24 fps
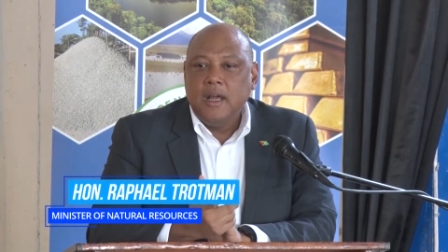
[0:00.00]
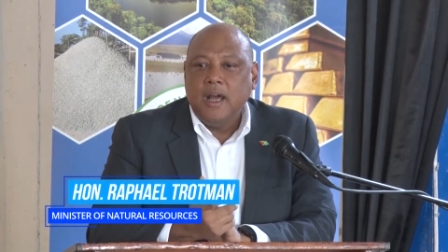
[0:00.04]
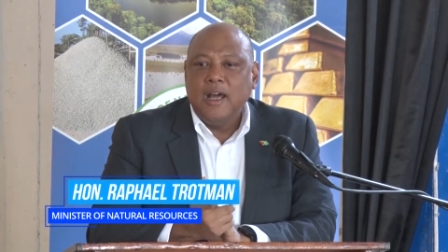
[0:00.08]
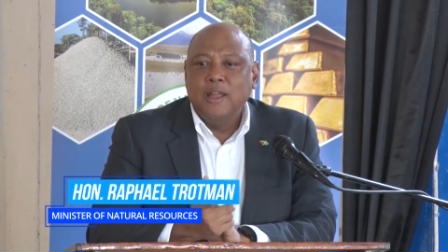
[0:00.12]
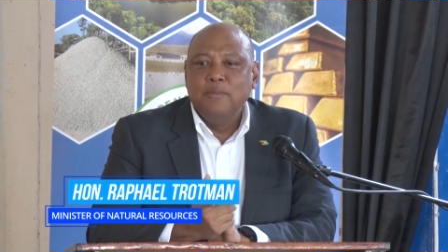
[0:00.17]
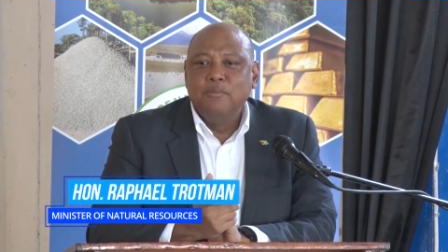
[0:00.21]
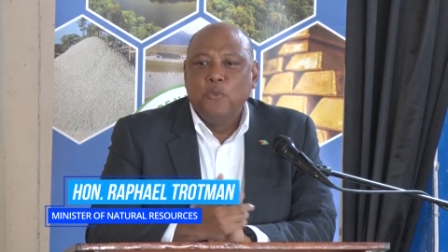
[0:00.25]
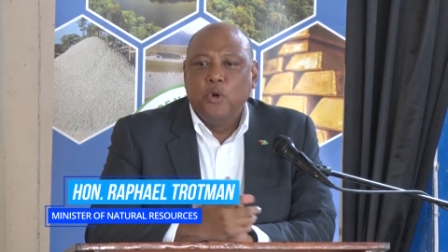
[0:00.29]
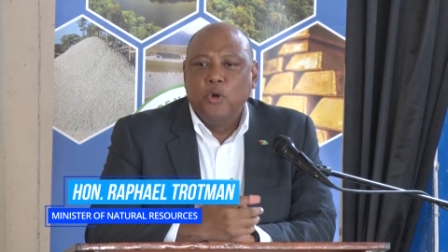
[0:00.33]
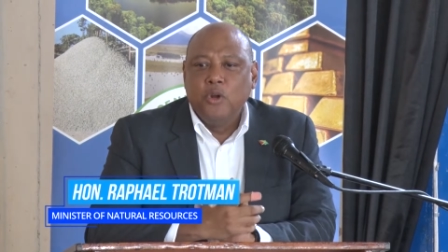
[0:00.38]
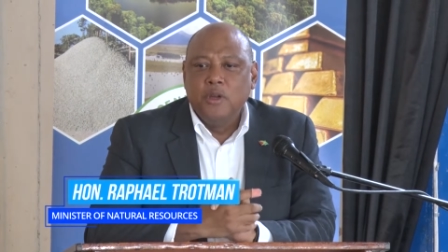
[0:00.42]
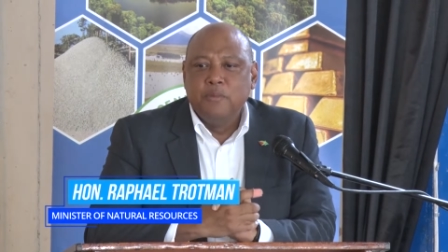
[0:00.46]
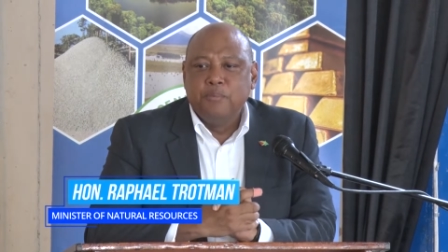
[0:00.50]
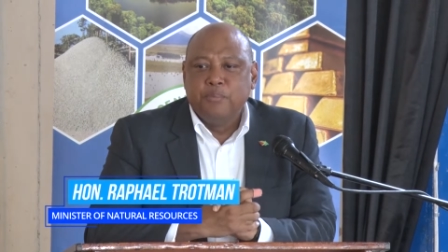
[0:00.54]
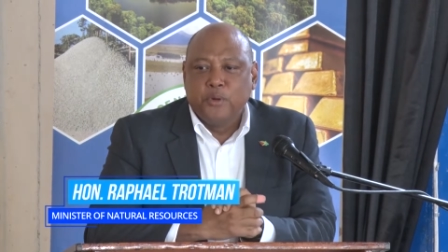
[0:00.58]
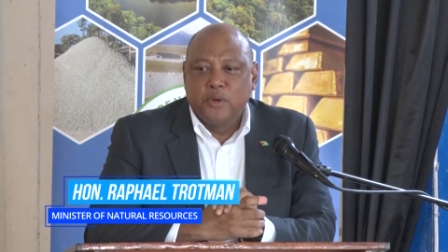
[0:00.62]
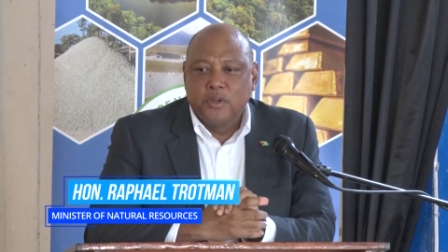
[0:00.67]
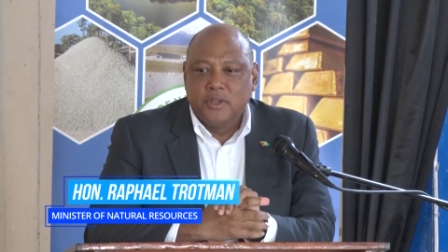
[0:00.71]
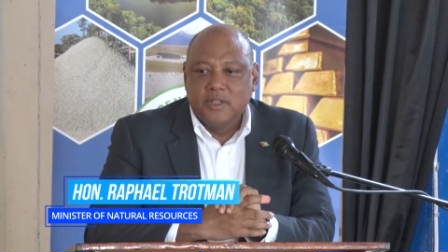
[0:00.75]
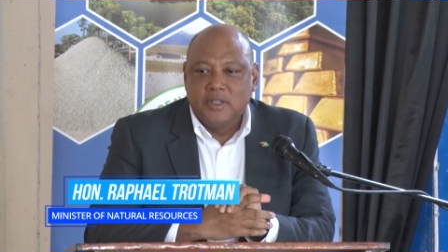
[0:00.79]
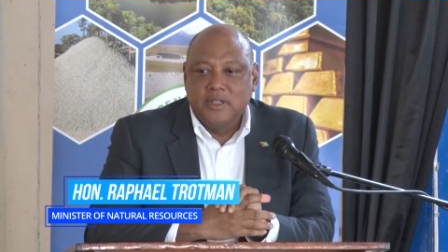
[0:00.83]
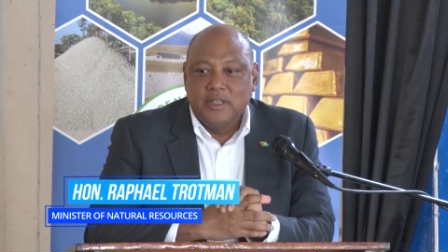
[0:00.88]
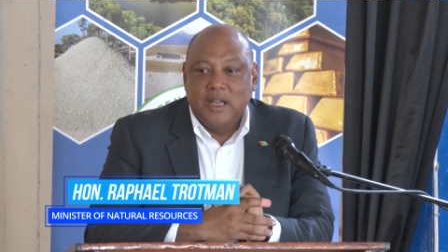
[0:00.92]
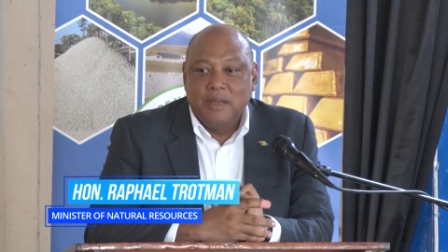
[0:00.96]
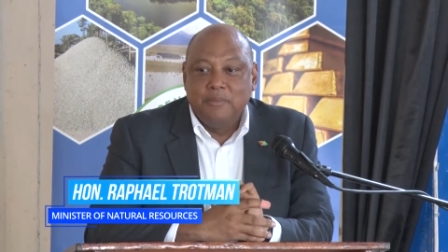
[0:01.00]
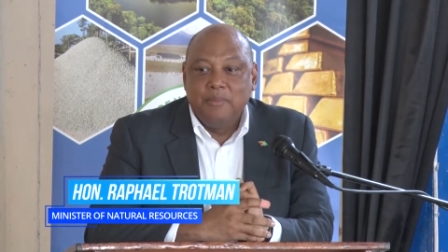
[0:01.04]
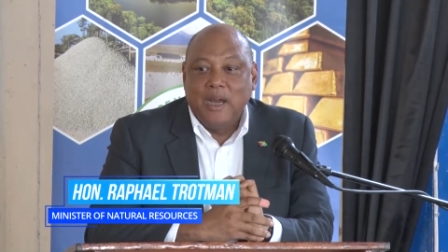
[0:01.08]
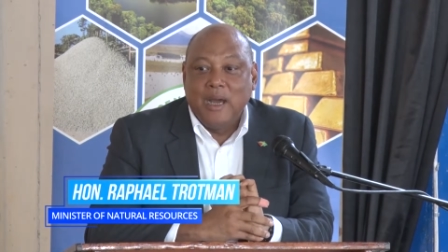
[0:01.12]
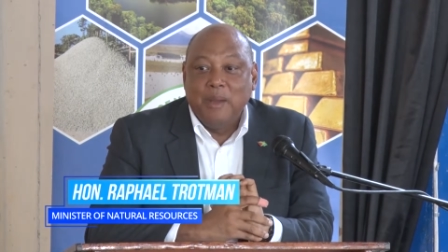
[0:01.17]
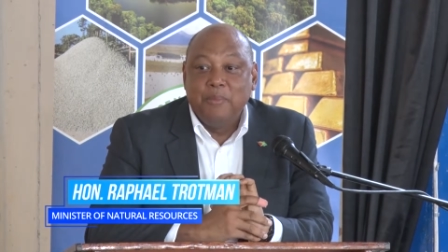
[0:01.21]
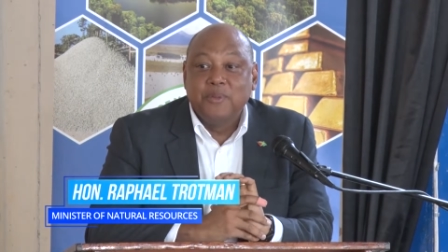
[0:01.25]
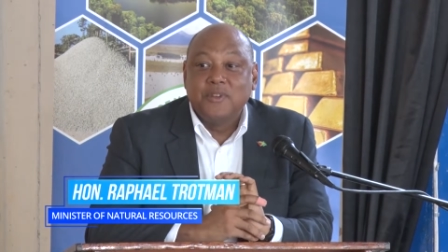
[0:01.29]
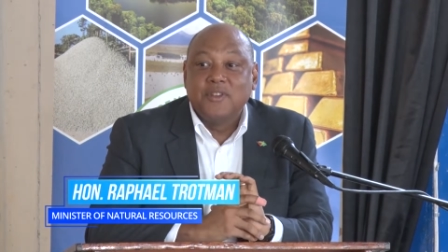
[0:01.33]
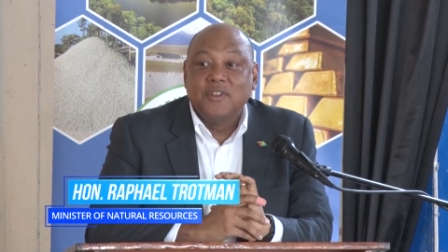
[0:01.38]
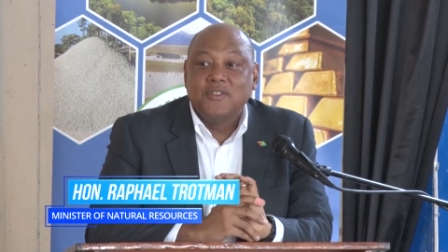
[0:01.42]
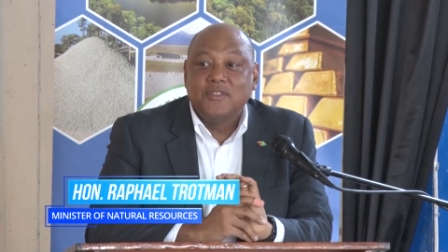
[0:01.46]
and more importantly, I'm
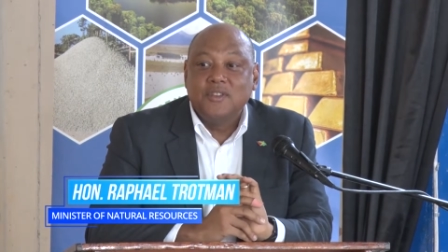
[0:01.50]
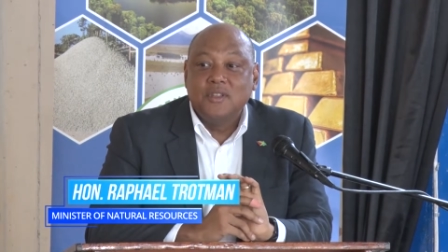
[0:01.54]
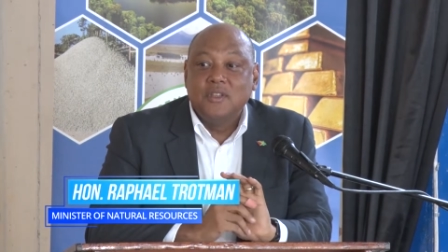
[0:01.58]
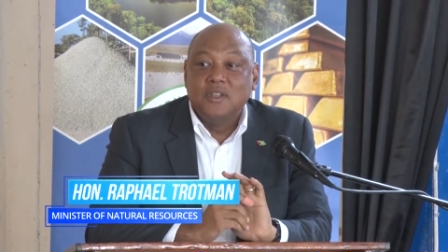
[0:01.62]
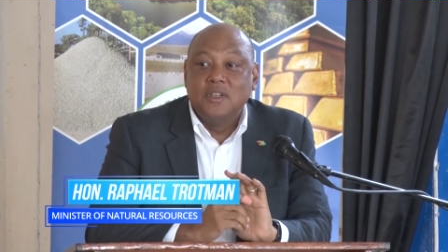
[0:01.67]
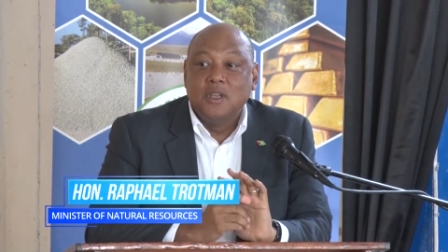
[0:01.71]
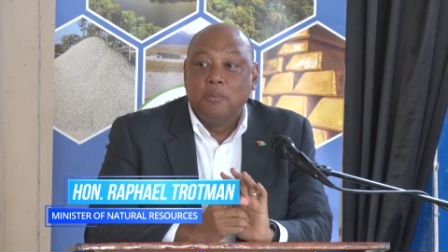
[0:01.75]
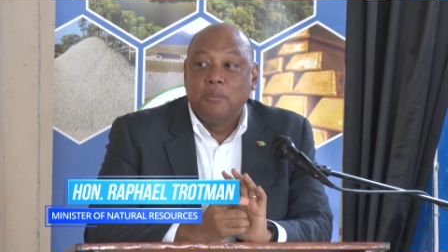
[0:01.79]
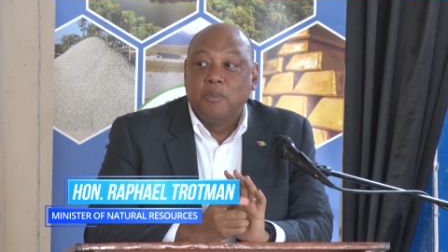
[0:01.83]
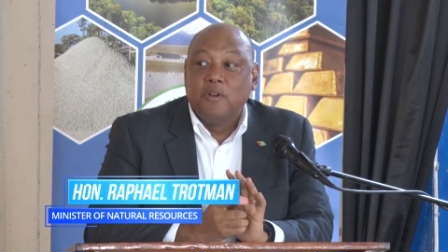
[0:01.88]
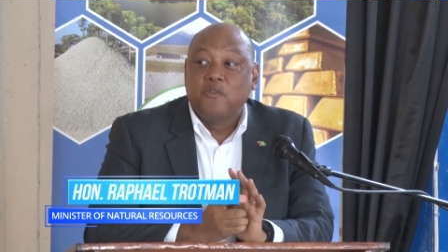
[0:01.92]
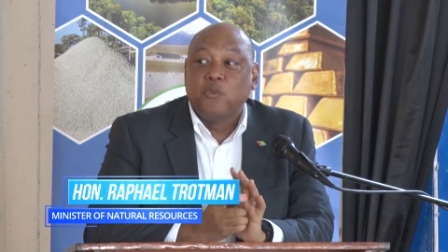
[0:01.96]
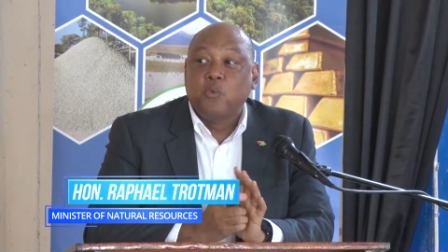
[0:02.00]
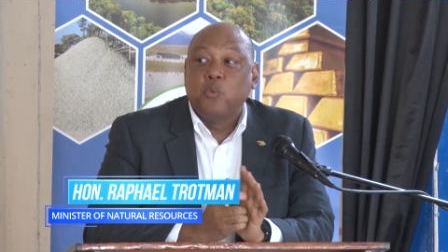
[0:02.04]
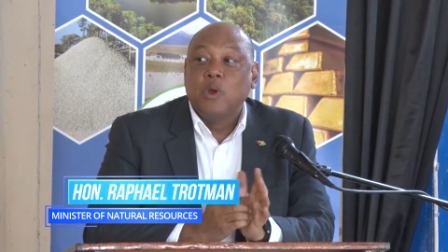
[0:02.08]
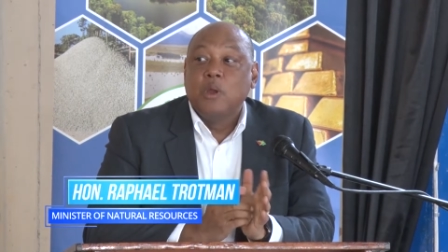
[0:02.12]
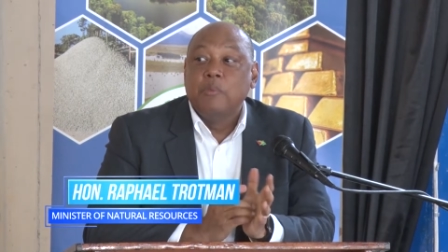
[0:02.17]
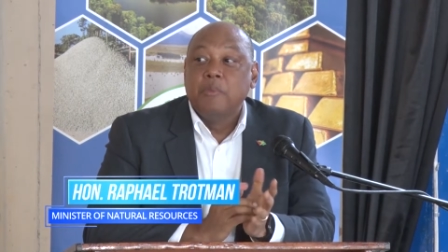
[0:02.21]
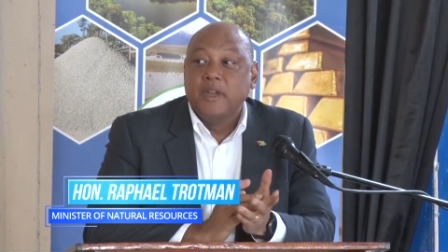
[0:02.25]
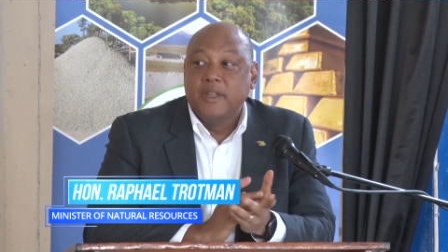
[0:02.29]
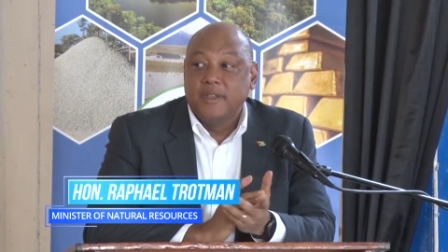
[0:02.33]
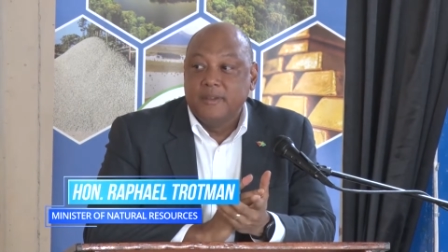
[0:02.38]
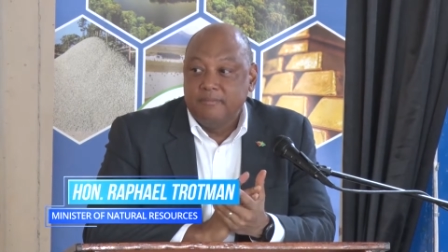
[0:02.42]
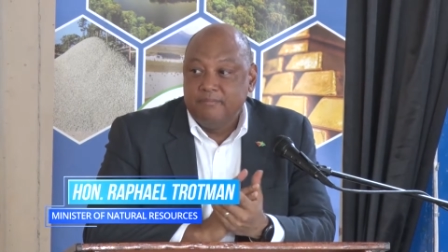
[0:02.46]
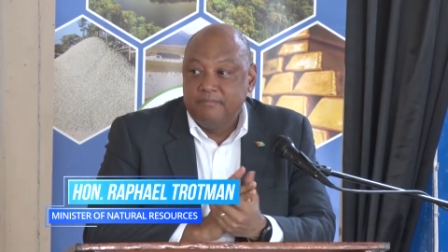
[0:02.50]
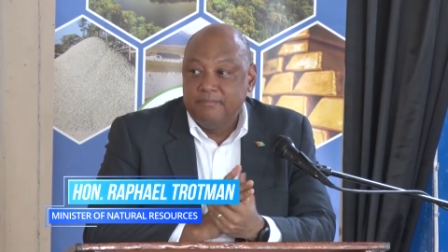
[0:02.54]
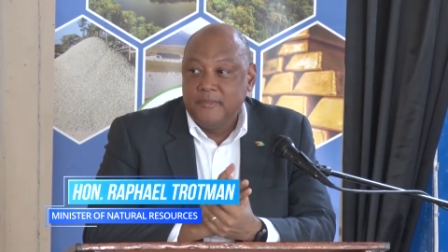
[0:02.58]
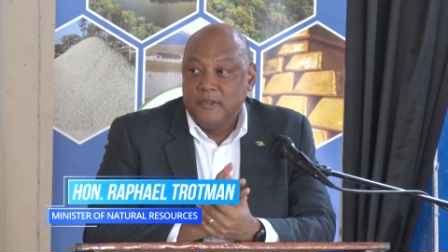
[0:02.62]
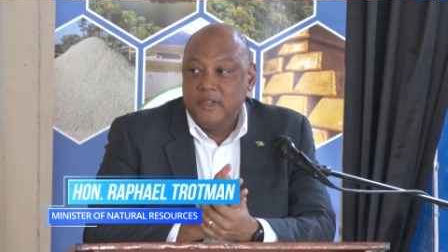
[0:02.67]
happy to see the number of women